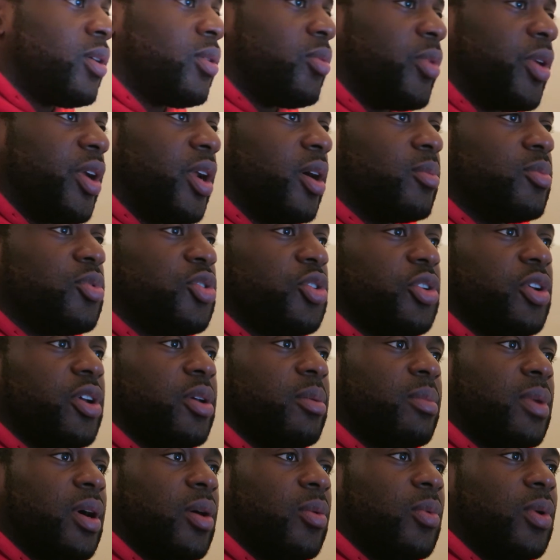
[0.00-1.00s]
when I'm
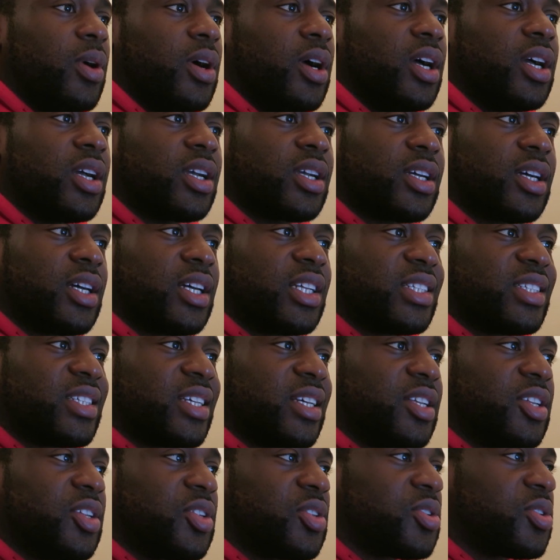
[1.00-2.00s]
doing my work, I
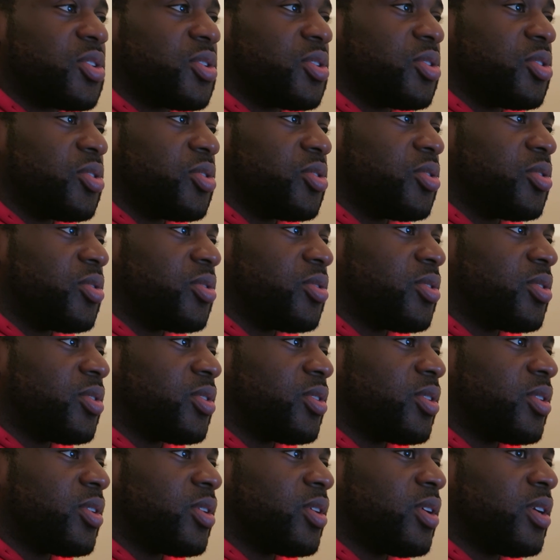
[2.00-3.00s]
tend to
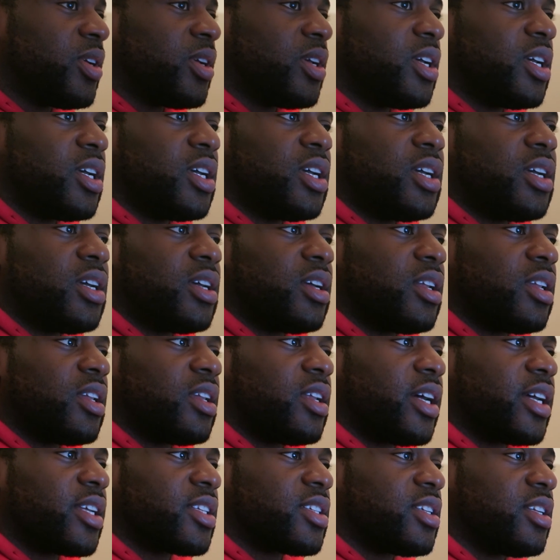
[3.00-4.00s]

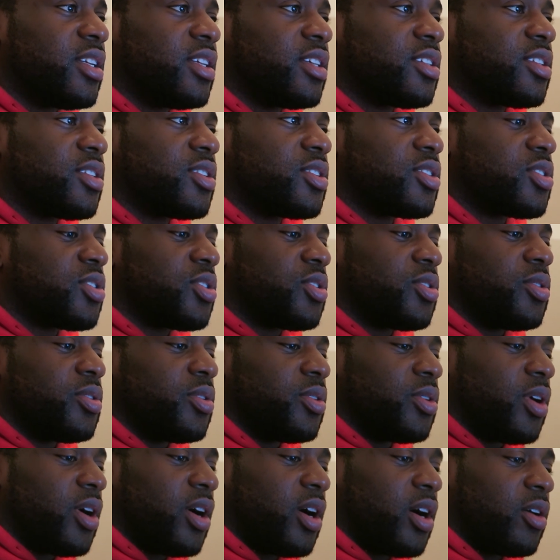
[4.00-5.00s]
like to listen
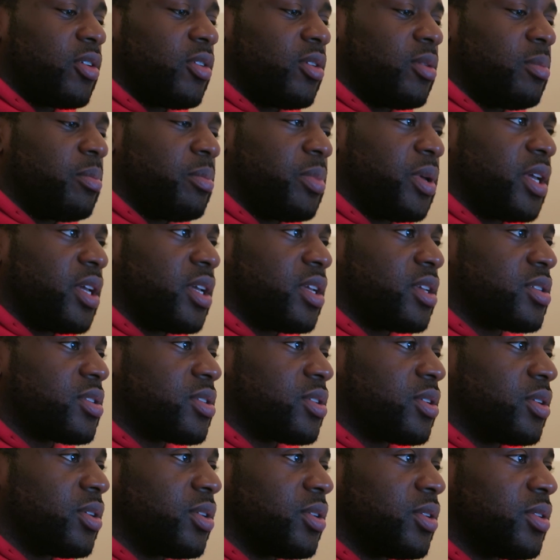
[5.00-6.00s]
to R&B,
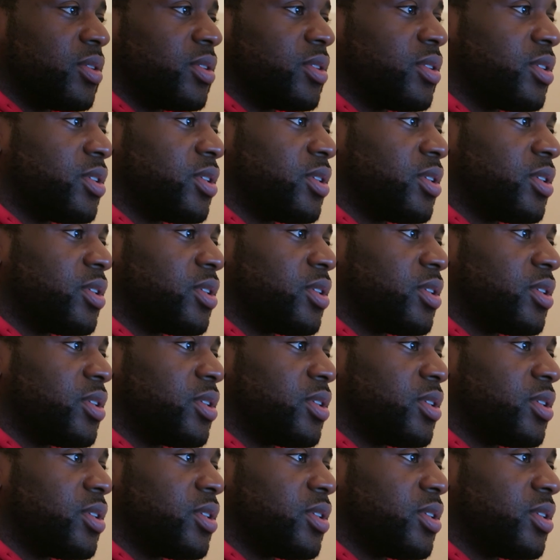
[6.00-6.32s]
so